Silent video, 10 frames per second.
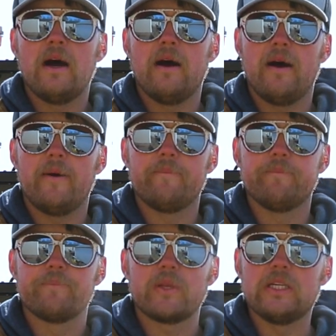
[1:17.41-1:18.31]

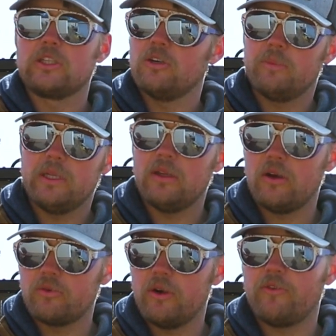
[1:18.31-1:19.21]
it's going to be a
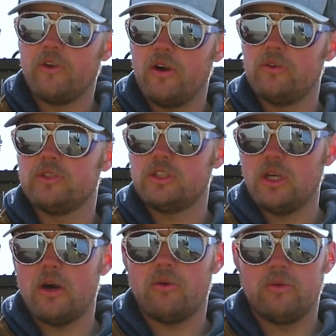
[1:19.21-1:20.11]
long, rough road.
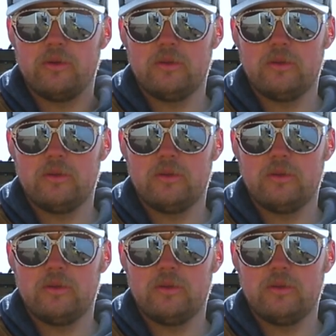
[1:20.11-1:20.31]
So,